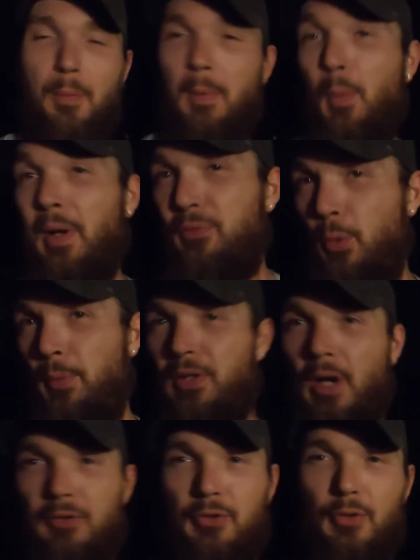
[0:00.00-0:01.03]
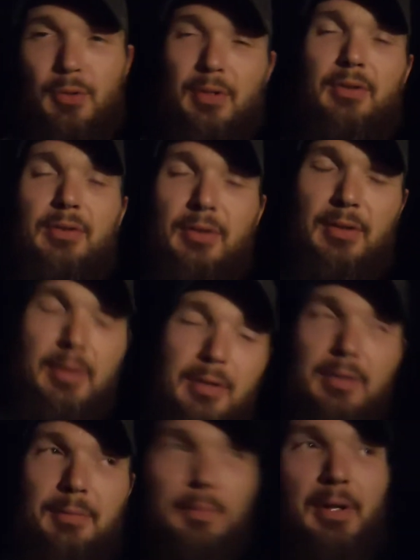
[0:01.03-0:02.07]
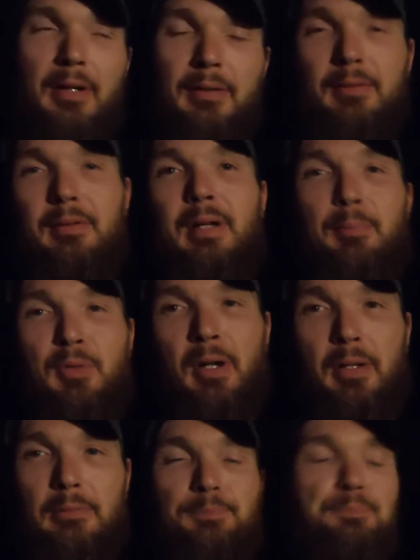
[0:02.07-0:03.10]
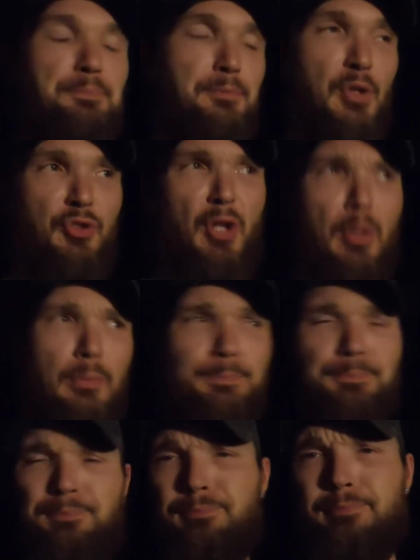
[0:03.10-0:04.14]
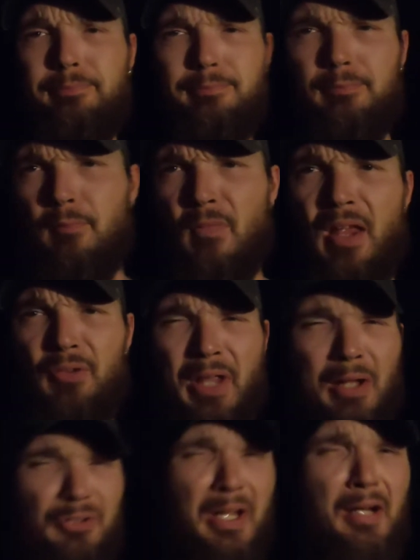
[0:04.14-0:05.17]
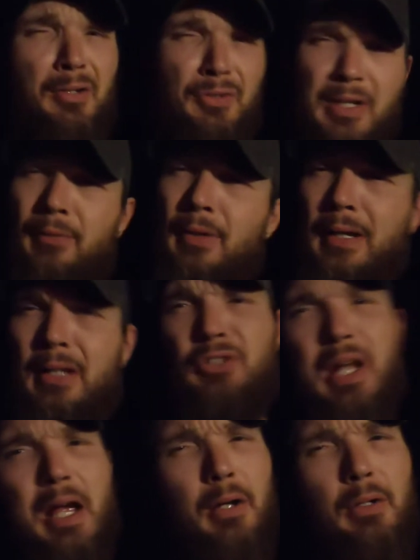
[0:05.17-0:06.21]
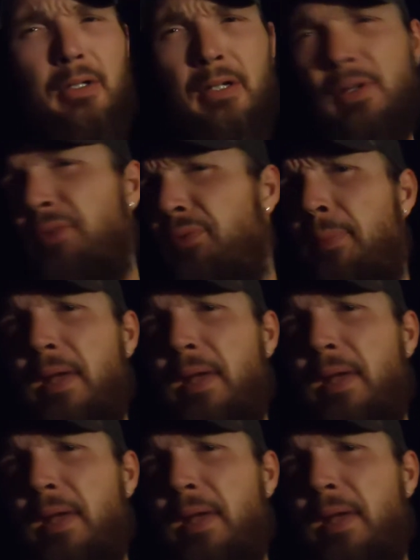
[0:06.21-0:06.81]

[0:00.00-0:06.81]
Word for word: my wife told me not to do this, but I'm gonna. So I was downstairs getting ready to get a shower, get ready for